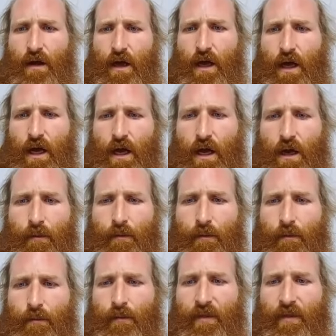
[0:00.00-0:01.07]

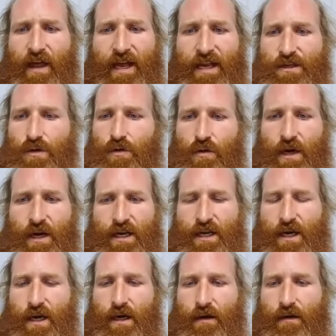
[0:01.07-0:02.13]
That is already
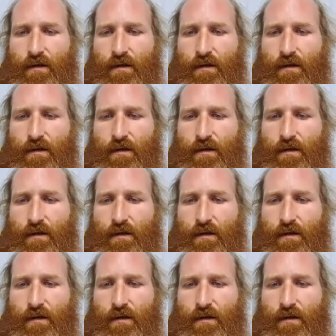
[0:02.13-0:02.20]
done.